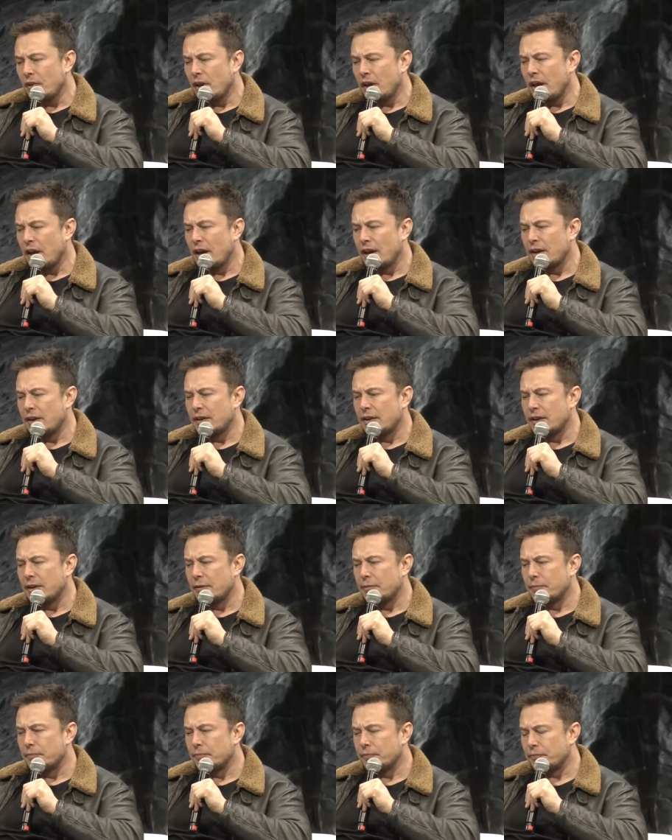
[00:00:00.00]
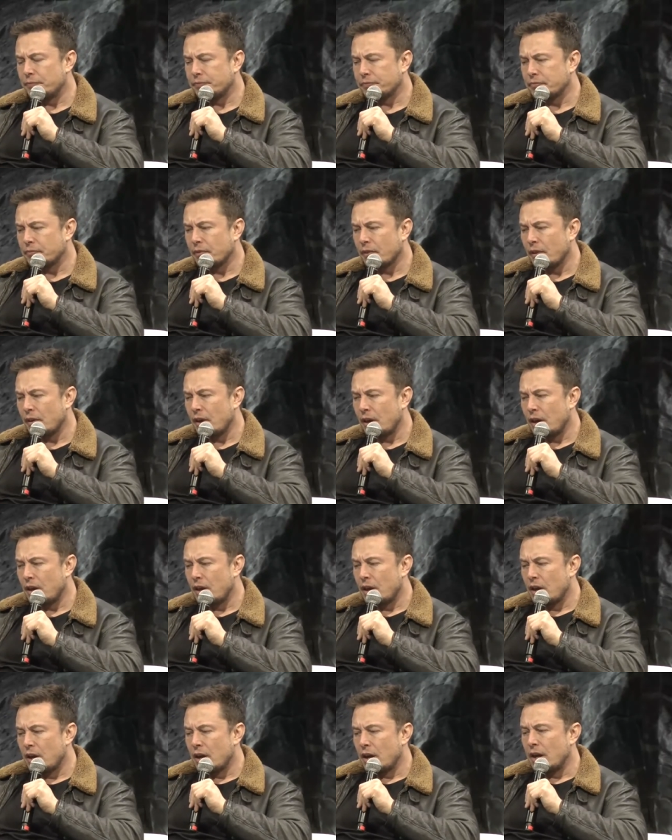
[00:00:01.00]
And um,
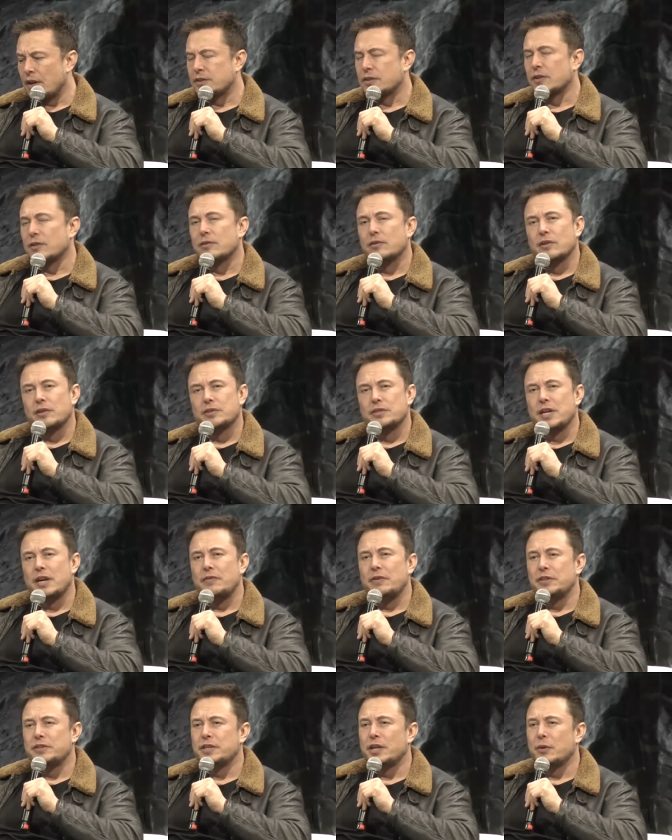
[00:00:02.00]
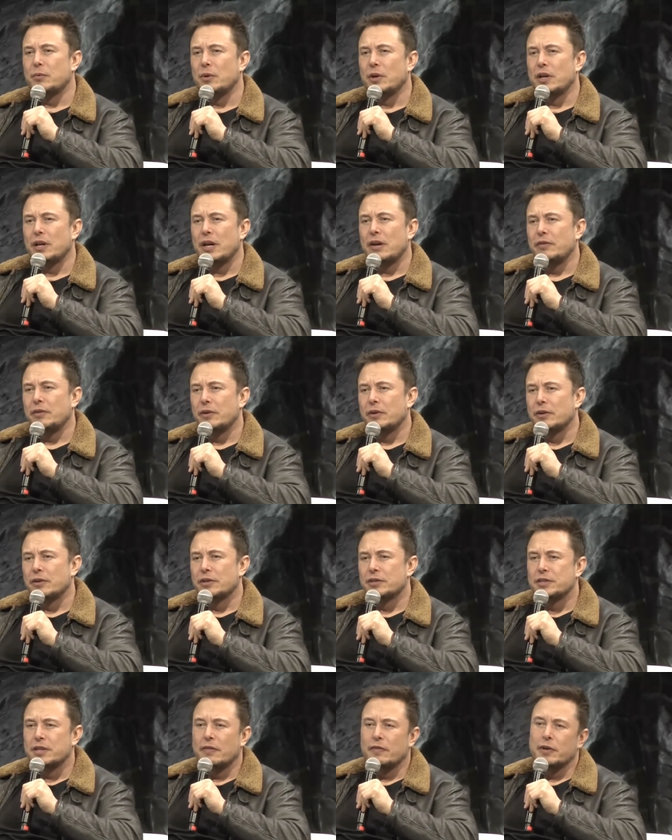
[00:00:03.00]
and so JB said, well, have you heard of
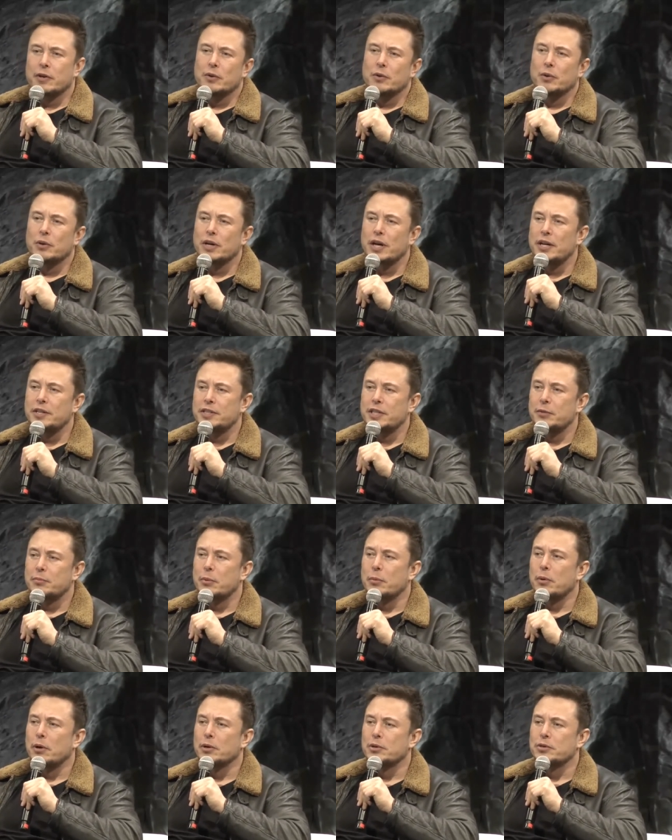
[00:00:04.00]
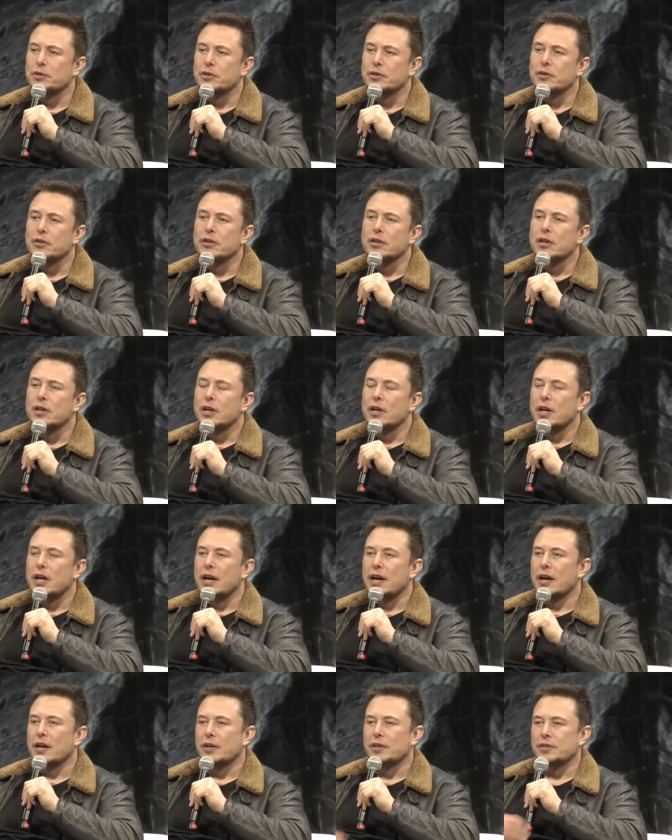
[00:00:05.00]
this company called AC Propulsion?
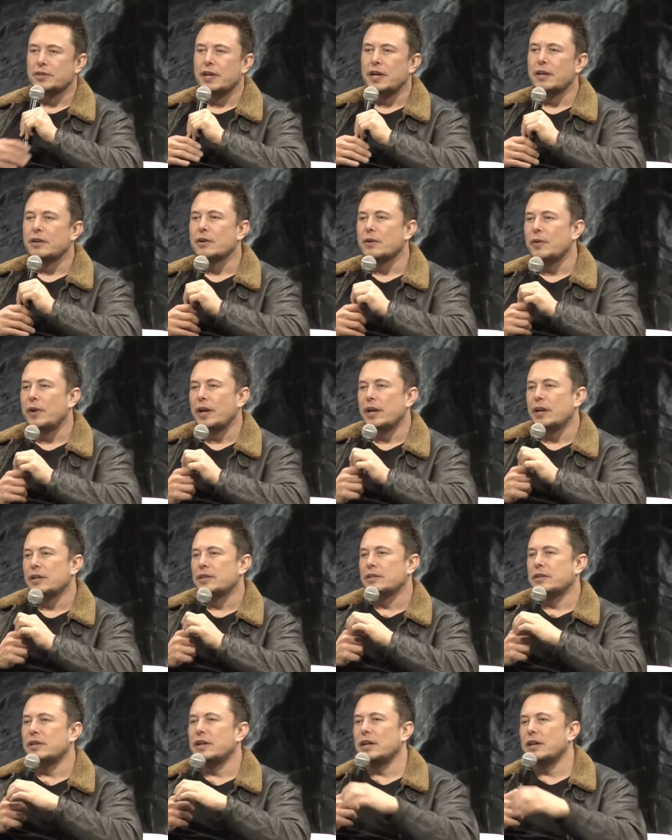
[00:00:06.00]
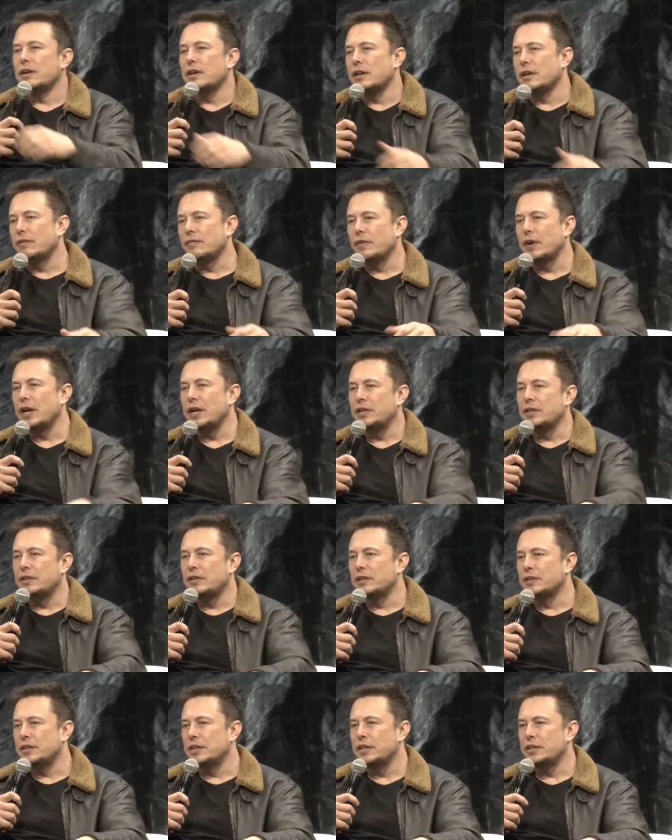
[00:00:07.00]
Because uh, they had created um, it,
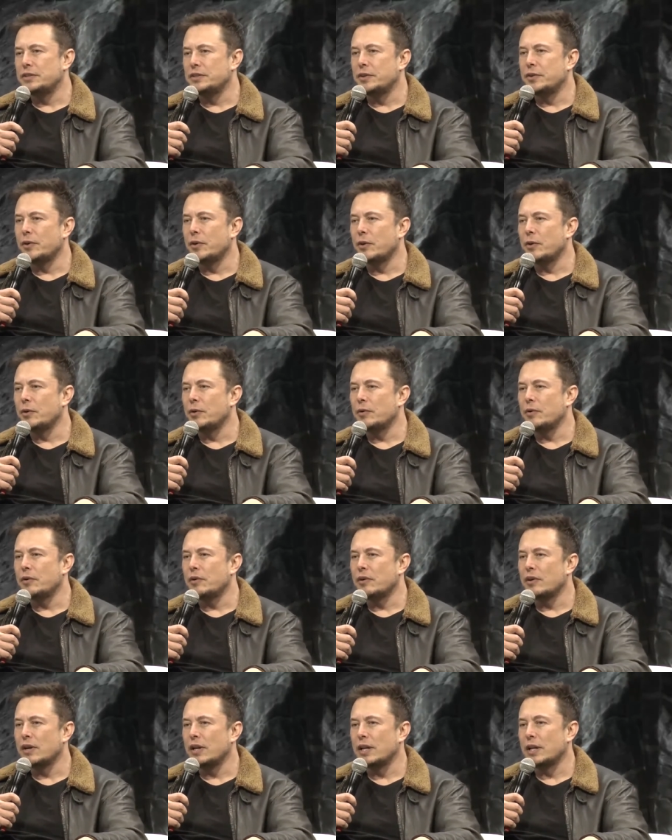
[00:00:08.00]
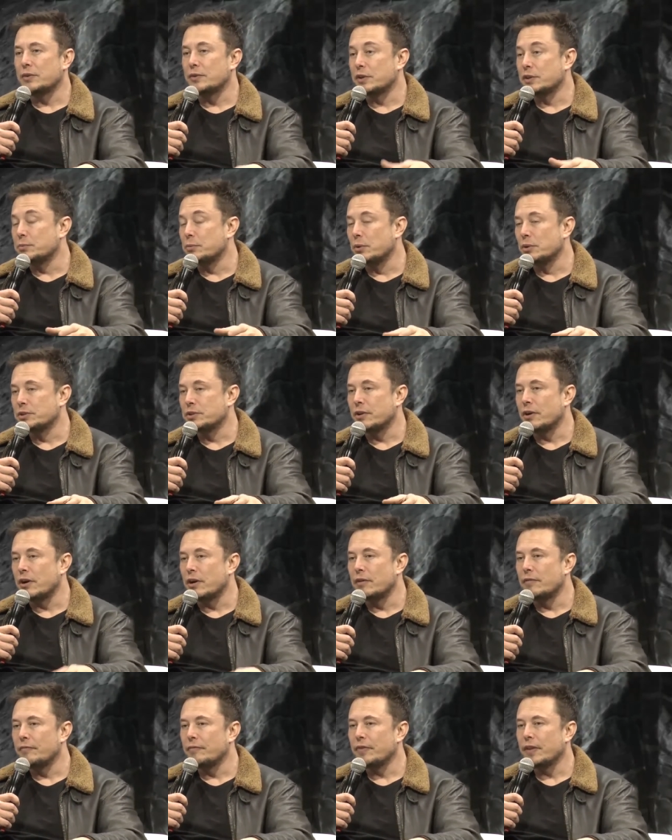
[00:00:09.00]
the T0 electric sports
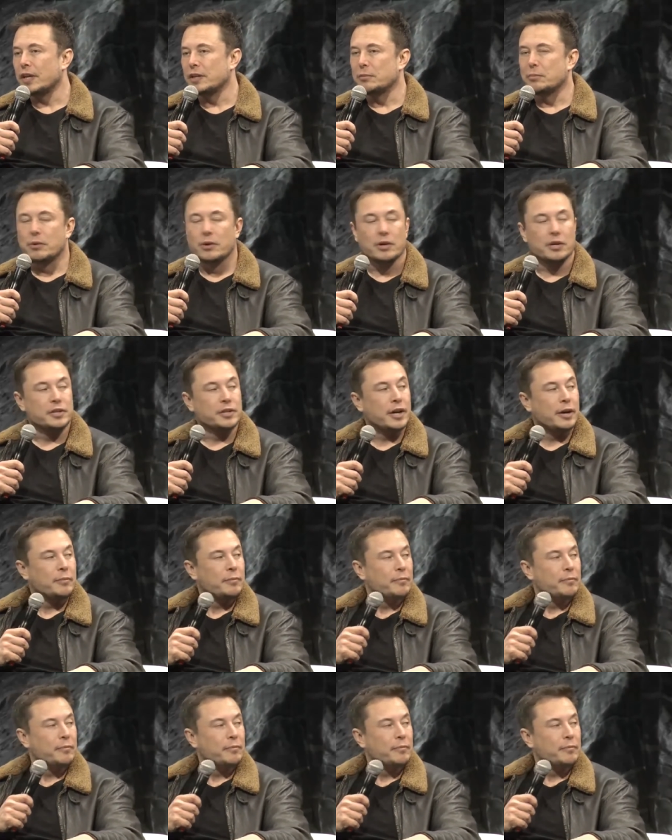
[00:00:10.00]
car as a prototype.